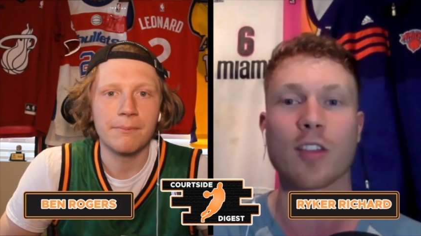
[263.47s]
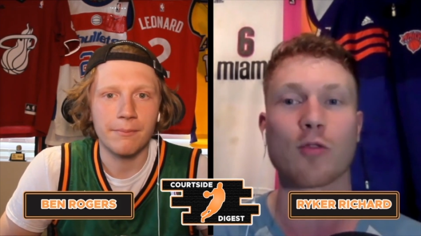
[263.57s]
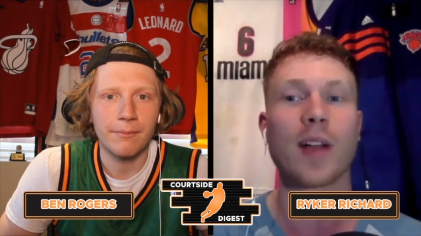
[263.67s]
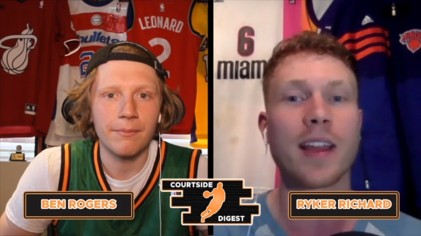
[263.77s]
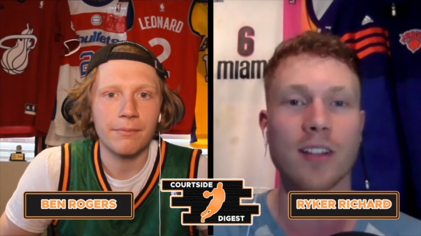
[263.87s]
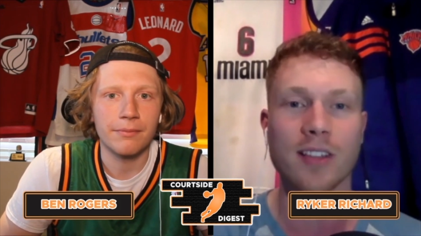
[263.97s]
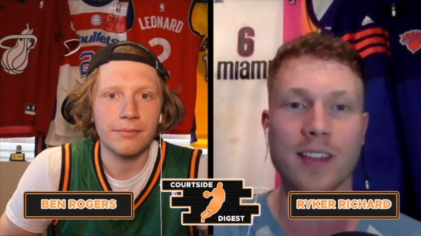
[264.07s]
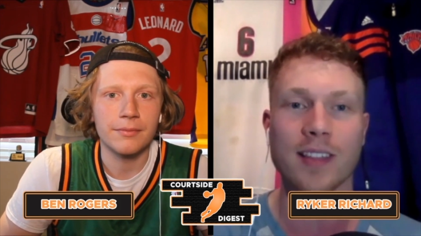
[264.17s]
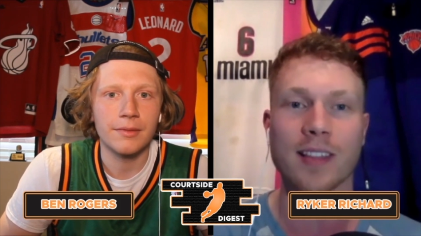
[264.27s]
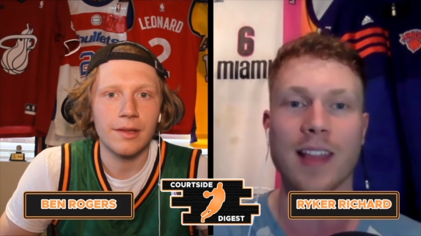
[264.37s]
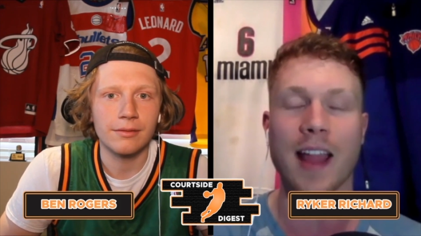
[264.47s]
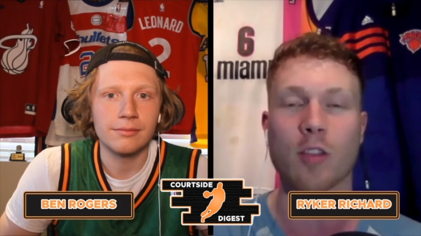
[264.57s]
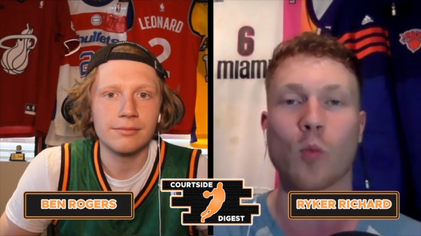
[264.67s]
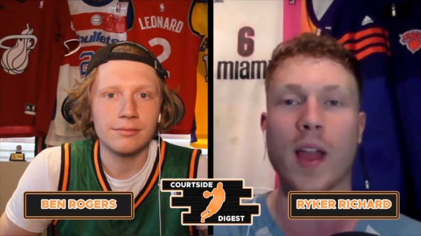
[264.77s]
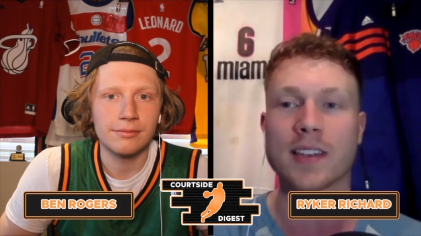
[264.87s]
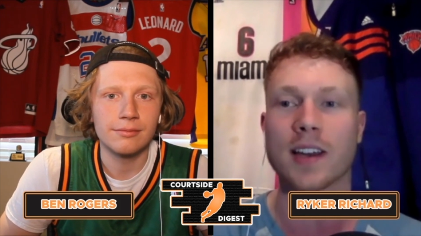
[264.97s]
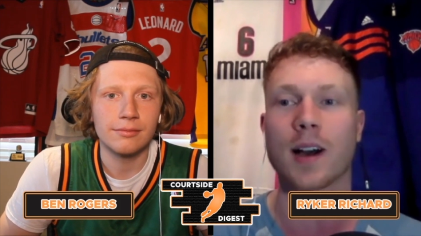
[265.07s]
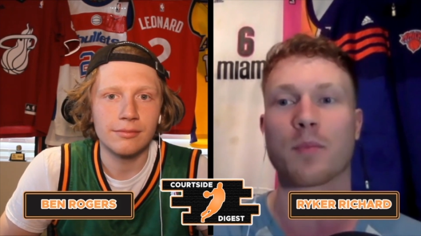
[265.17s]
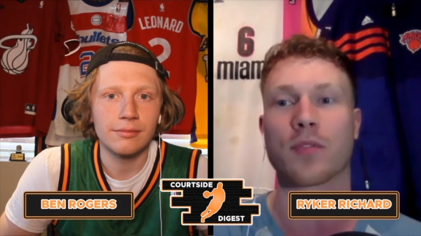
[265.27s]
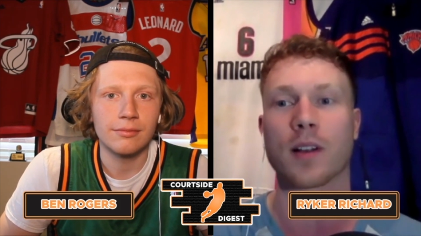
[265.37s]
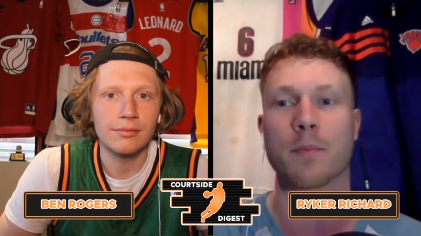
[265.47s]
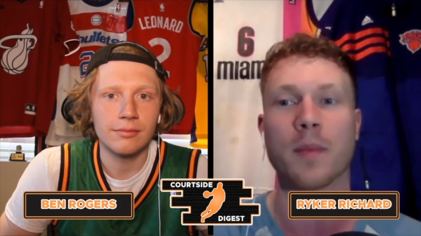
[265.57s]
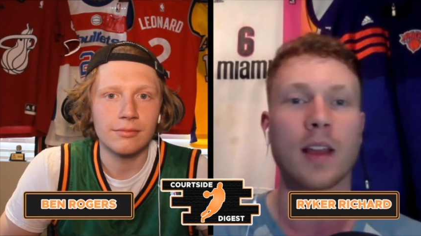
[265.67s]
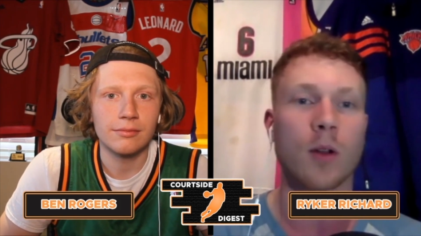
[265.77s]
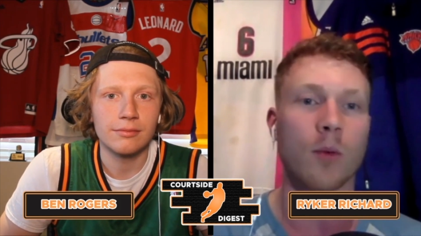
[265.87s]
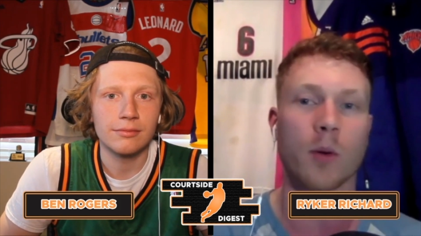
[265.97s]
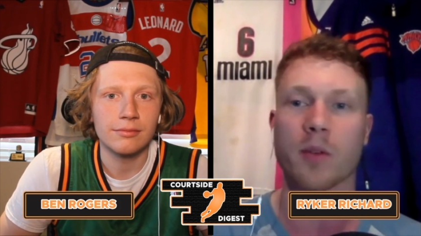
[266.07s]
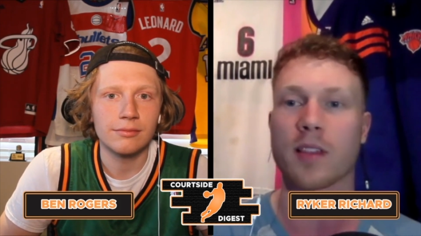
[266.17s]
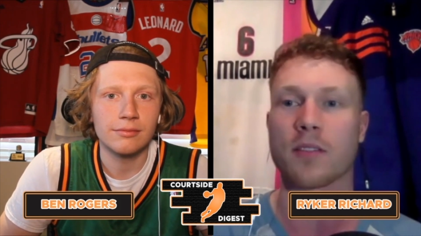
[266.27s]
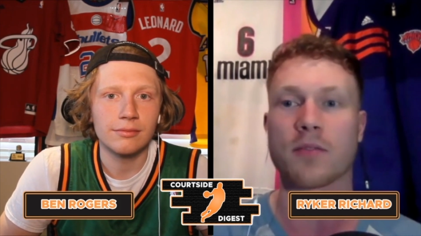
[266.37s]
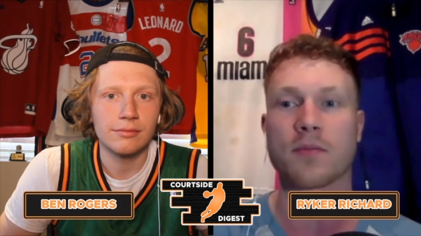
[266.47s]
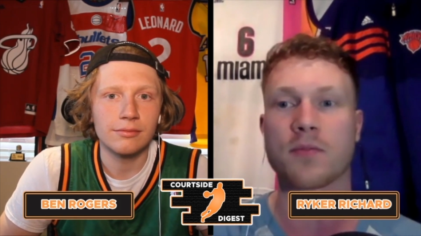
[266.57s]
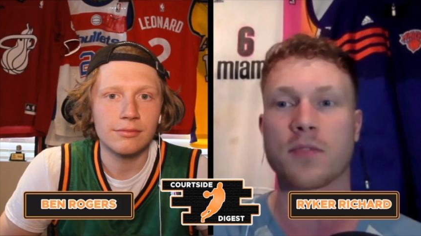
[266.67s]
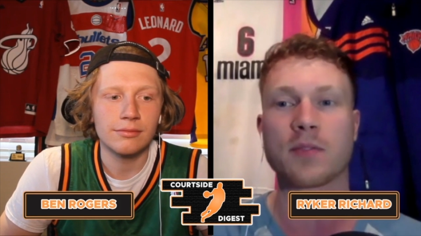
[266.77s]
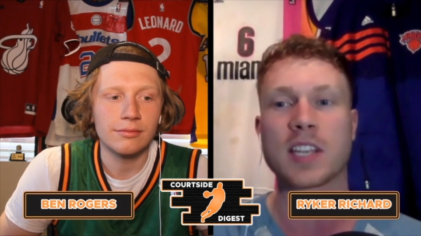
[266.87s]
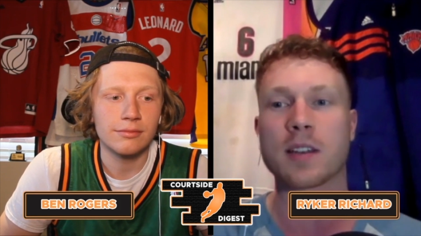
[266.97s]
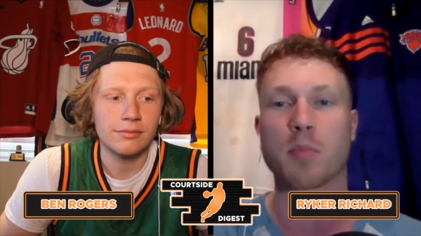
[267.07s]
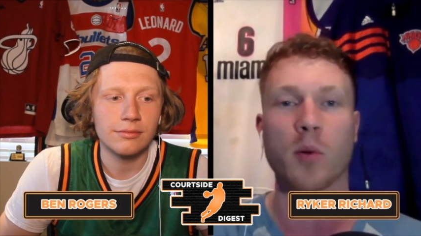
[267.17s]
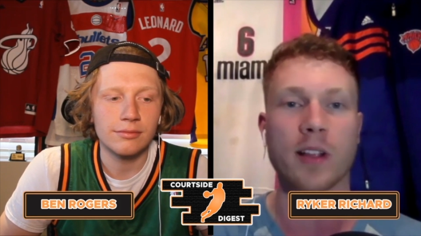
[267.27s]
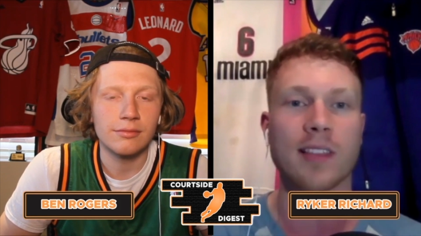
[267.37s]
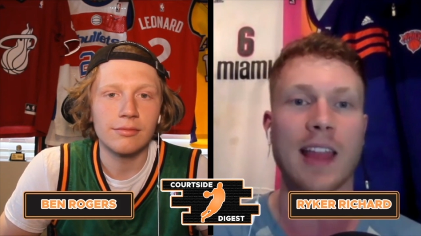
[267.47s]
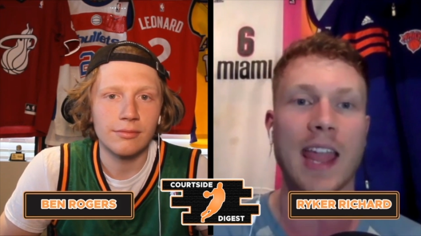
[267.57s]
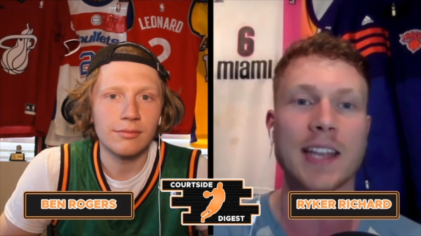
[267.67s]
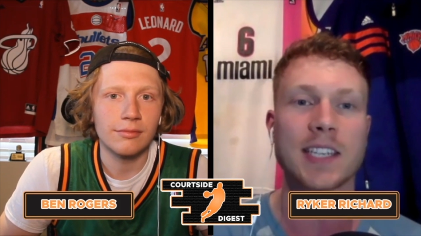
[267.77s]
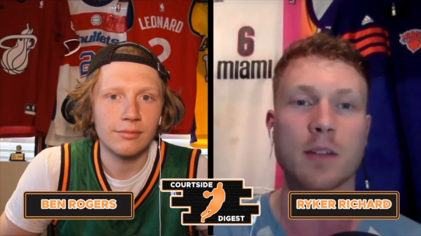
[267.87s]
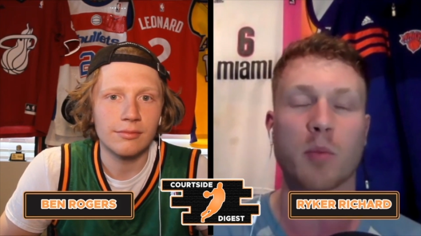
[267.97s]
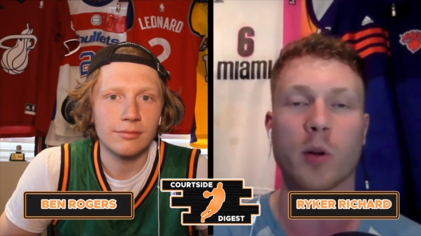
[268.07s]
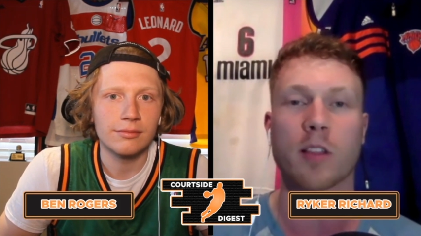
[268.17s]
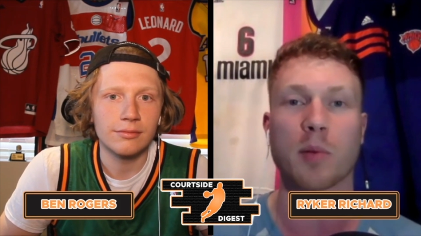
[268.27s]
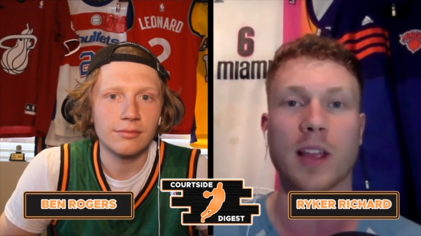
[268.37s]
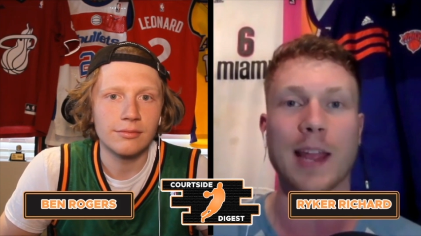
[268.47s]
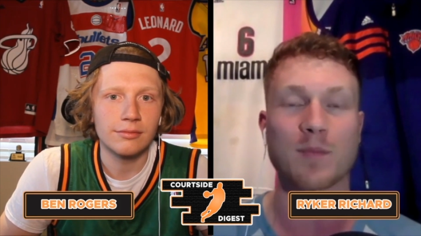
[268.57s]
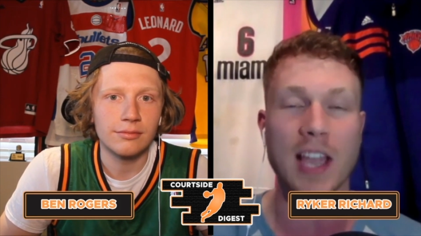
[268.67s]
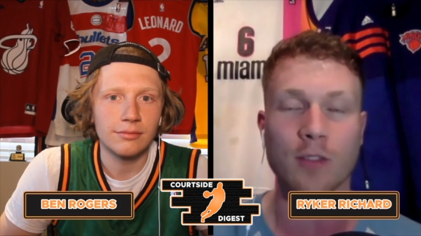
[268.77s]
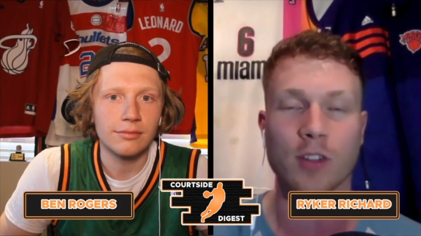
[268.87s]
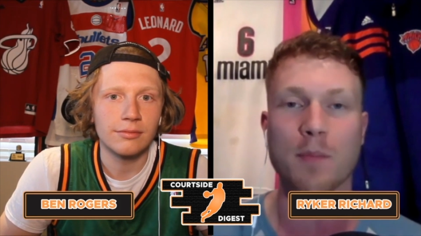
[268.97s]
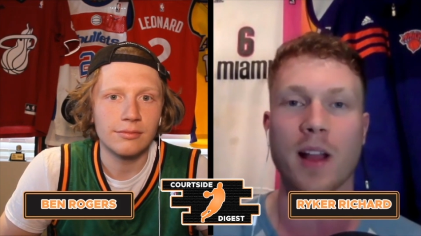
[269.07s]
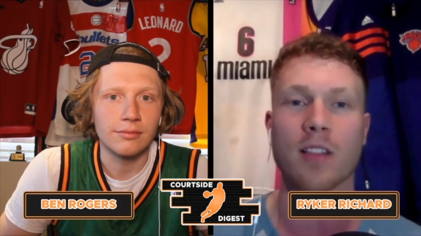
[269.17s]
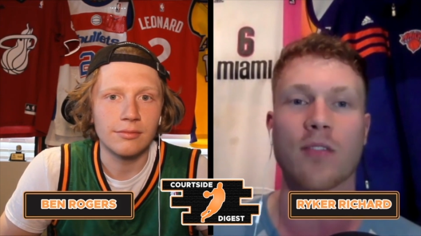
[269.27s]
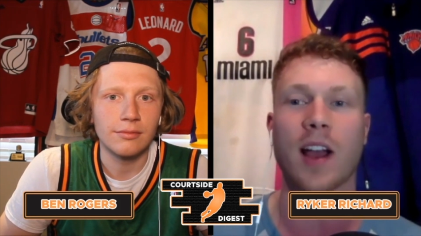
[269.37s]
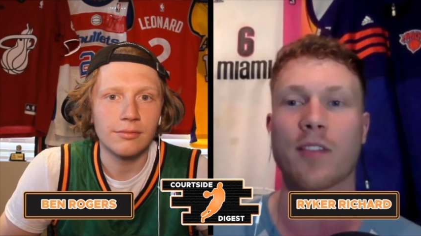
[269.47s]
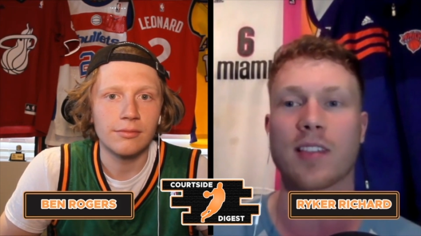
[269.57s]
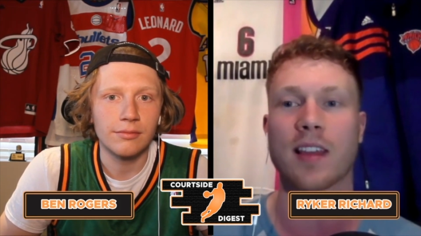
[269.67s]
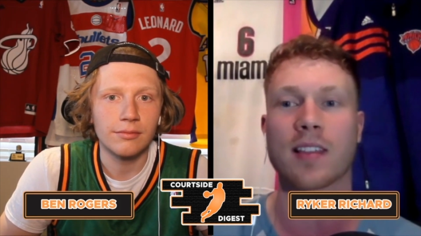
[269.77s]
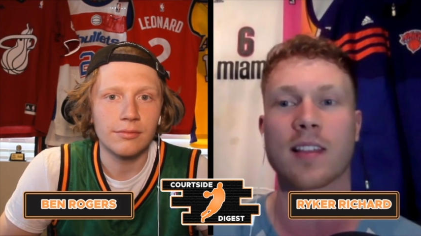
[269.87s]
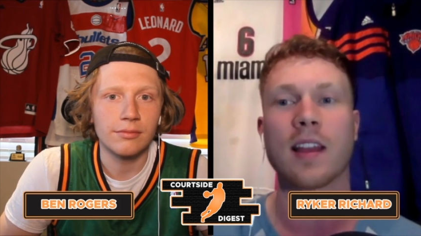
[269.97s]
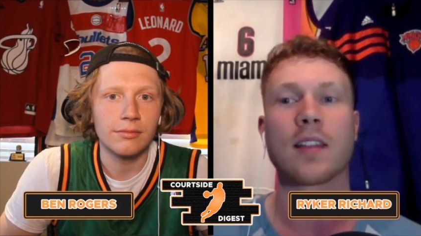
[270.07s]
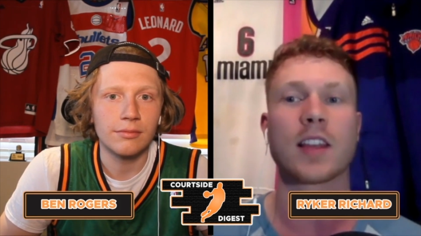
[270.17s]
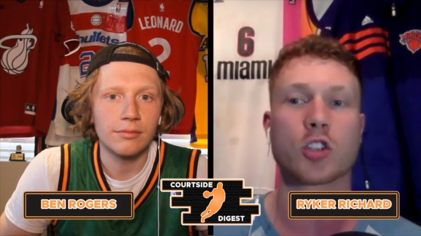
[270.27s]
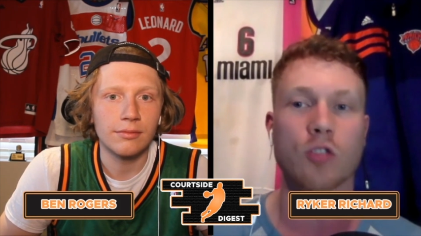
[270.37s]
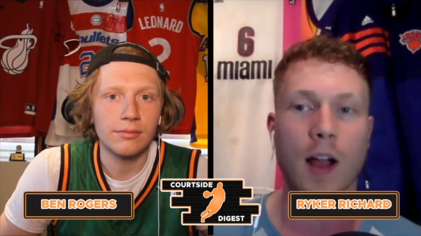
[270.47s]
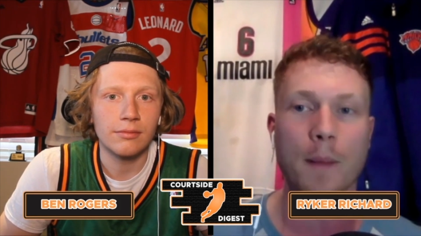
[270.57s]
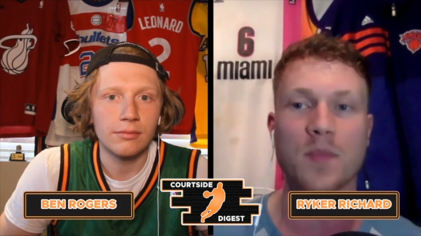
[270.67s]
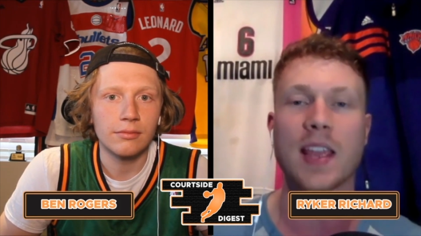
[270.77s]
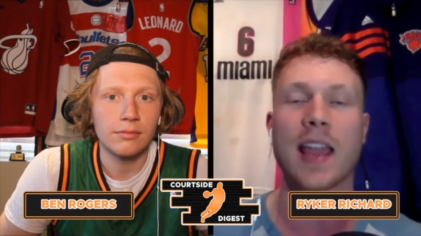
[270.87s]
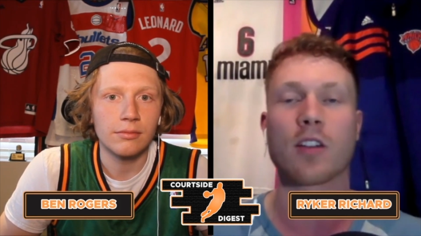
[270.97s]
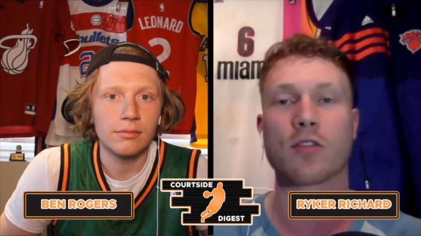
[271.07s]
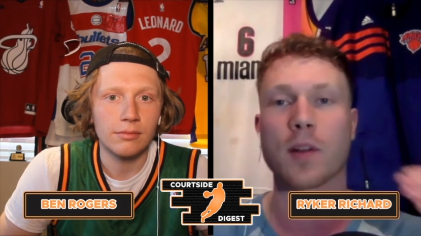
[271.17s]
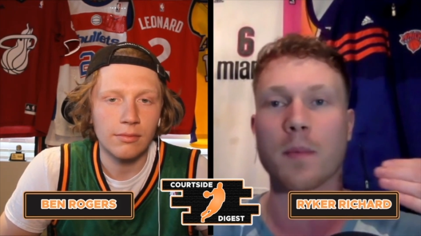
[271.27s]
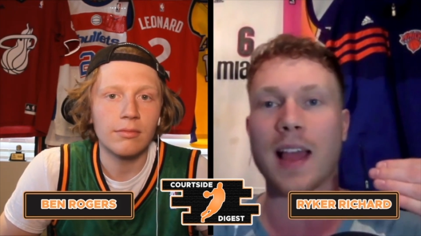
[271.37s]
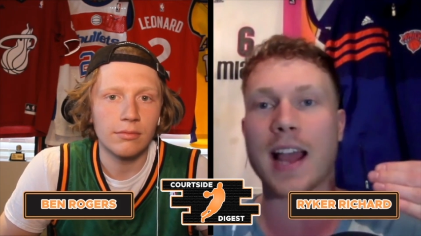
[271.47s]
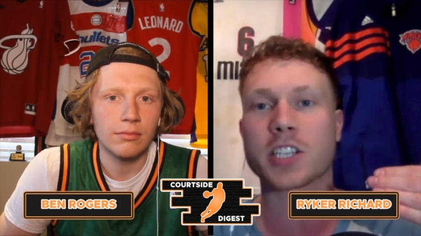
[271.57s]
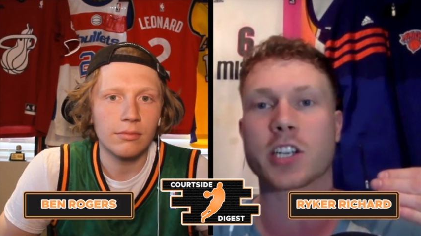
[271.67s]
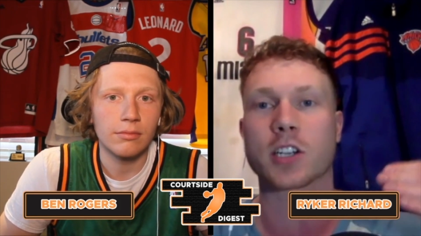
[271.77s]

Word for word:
Speaker 1: His regular season stats went up from what was it 15 points to 18 points per game 10 rebounds 5 assists they dropped down from last